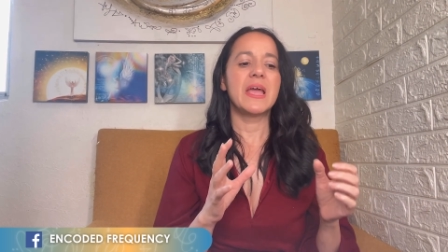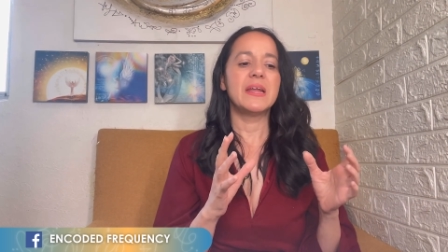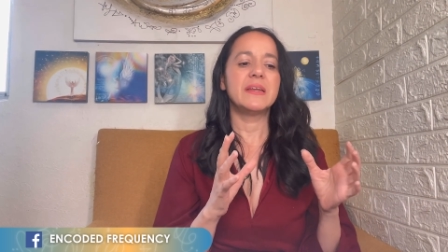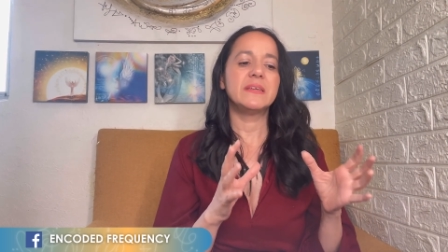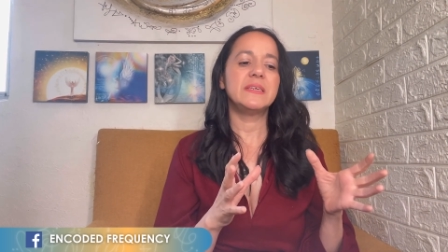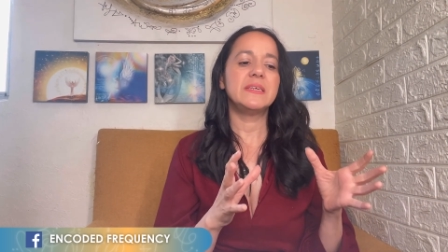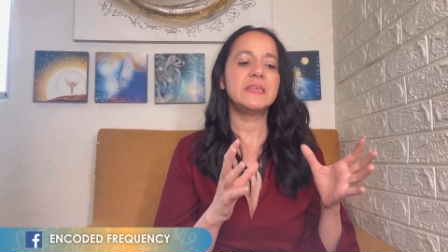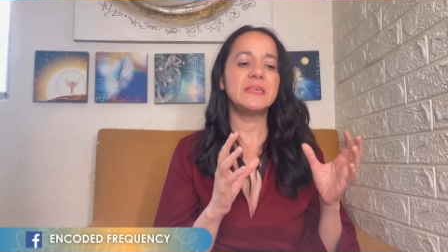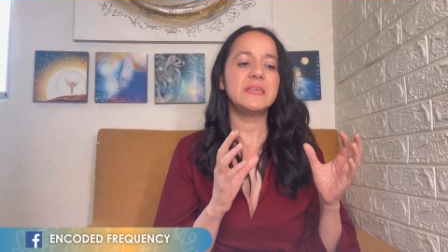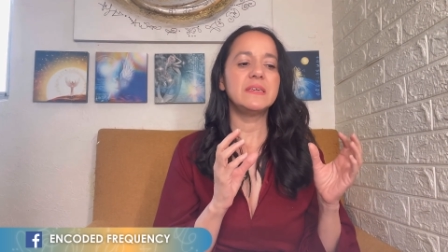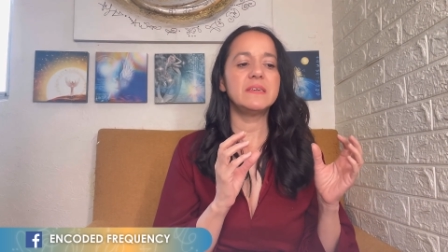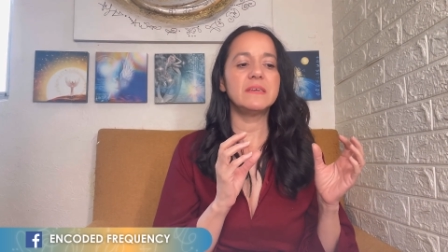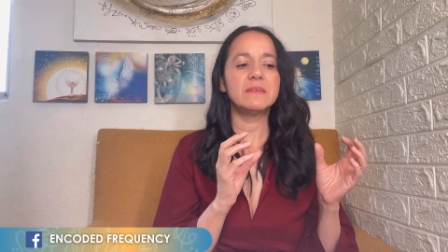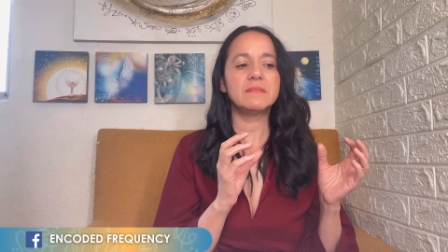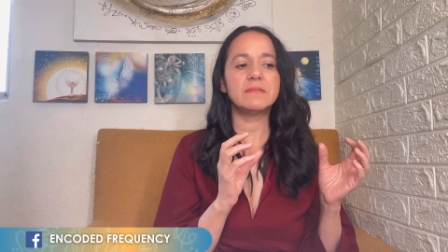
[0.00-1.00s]
And
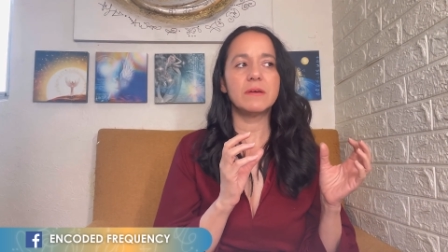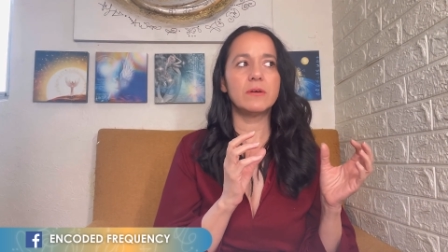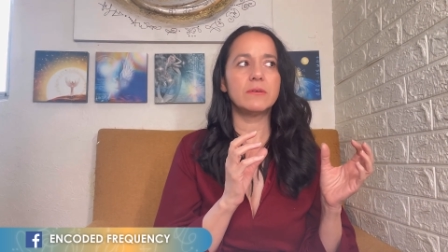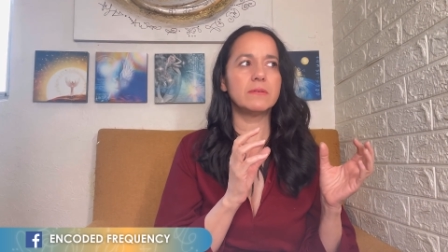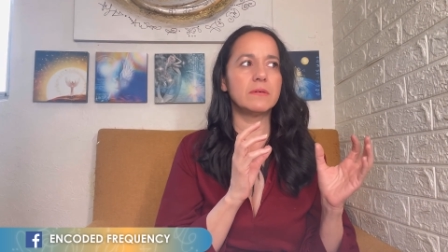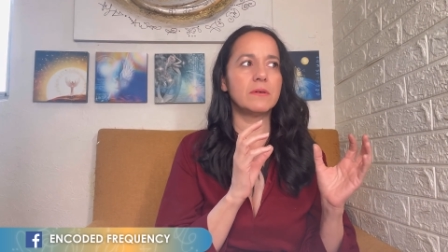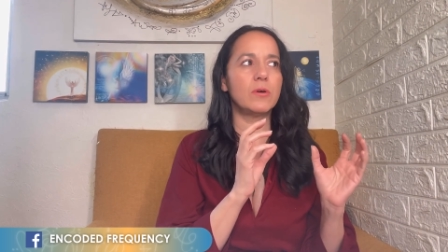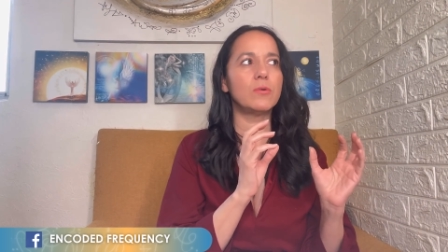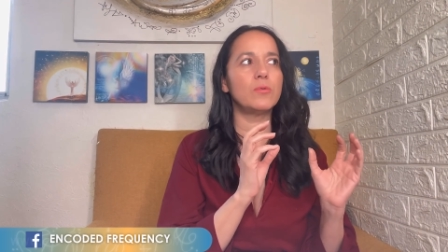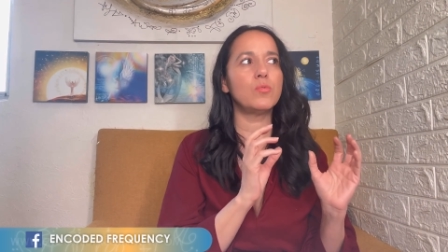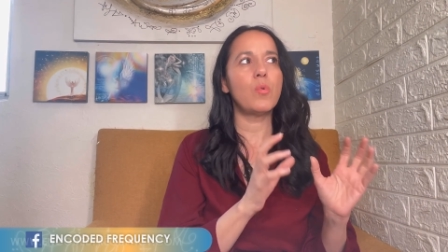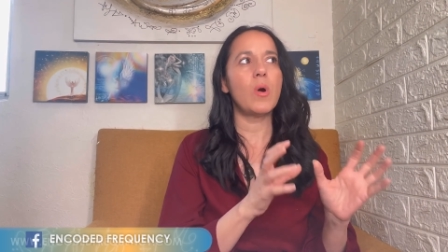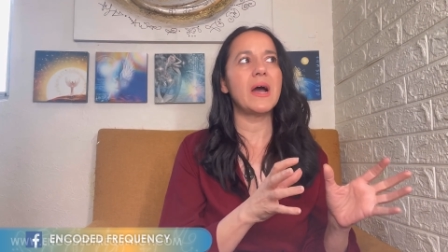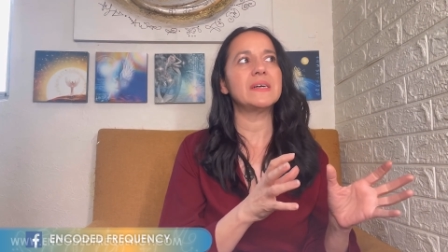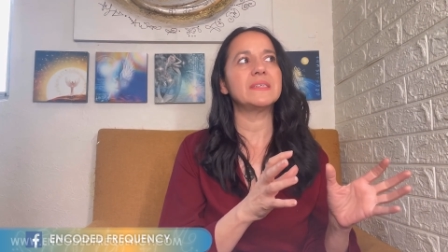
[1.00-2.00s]
he
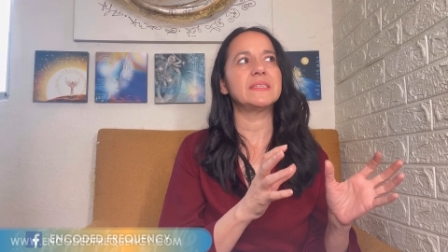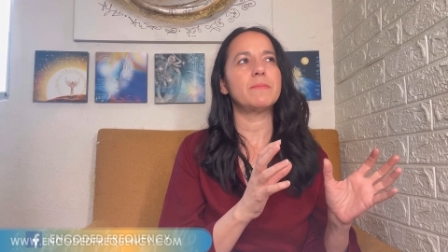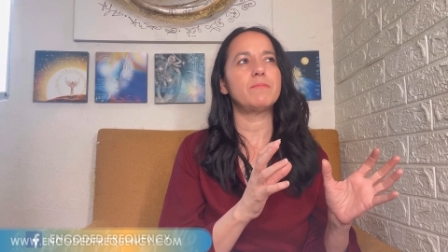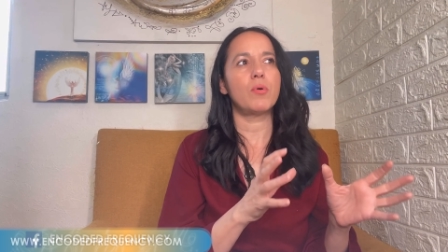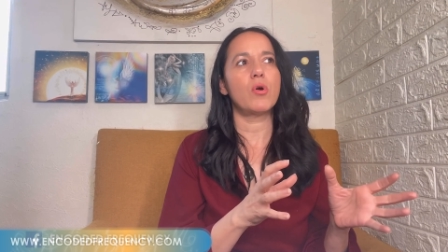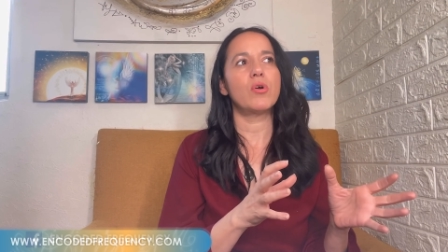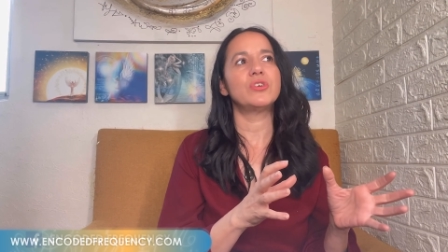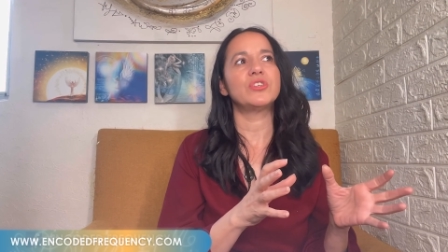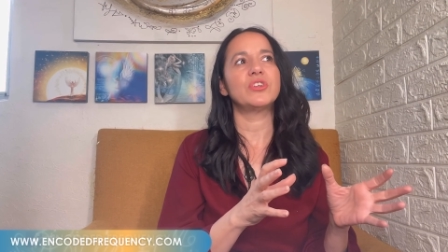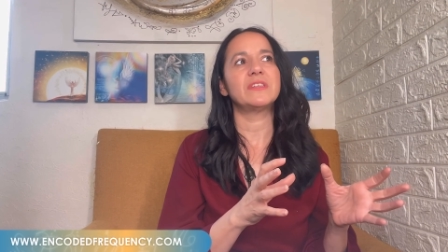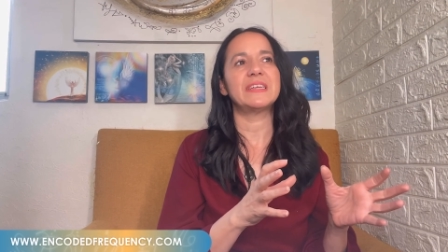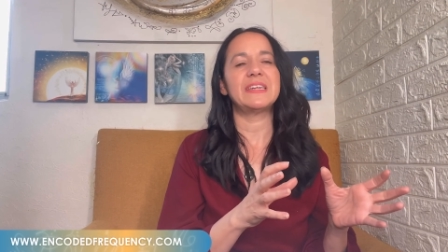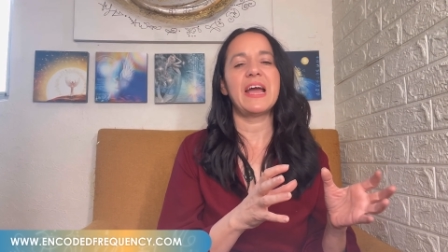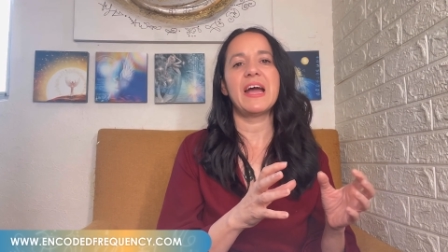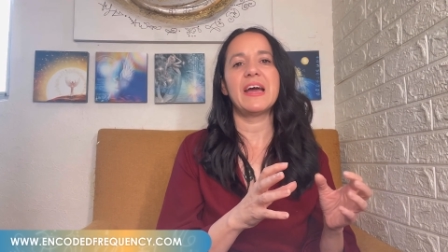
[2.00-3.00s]
was a person
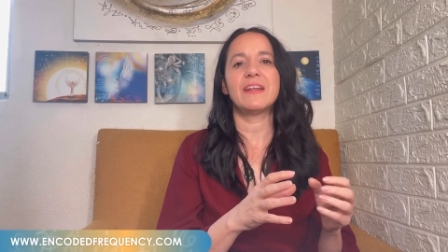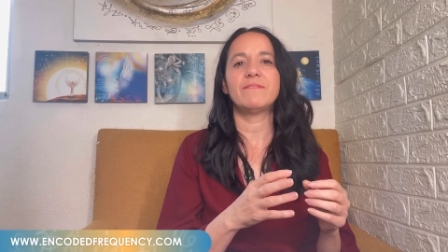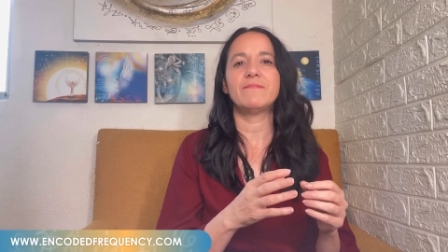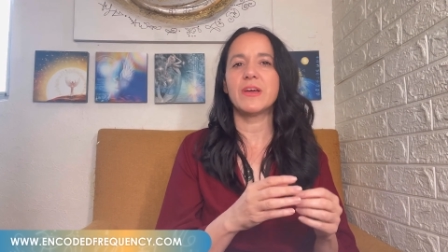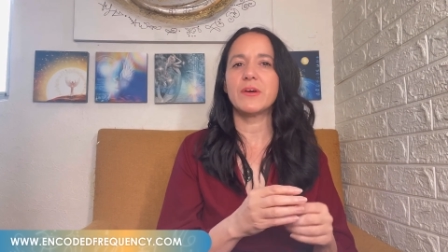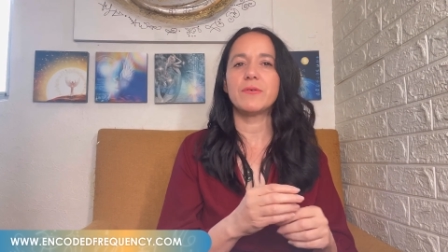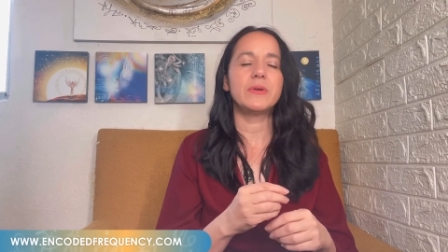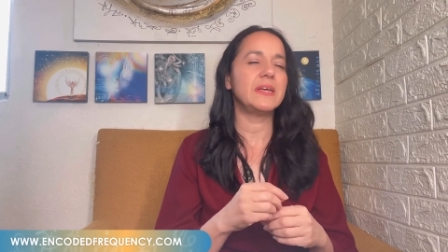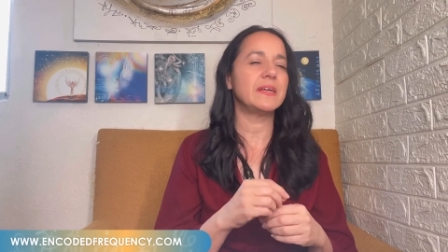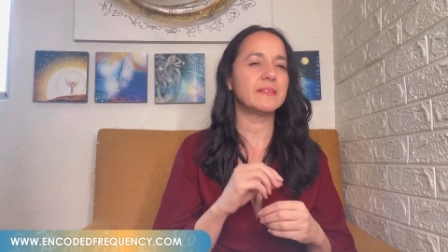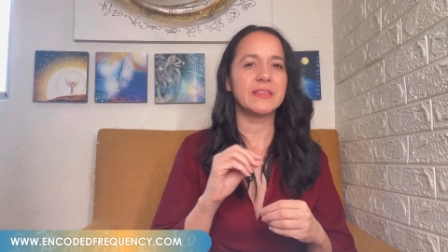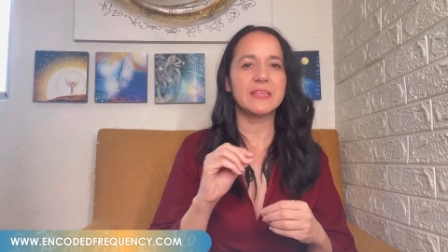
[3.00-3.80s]
that had a very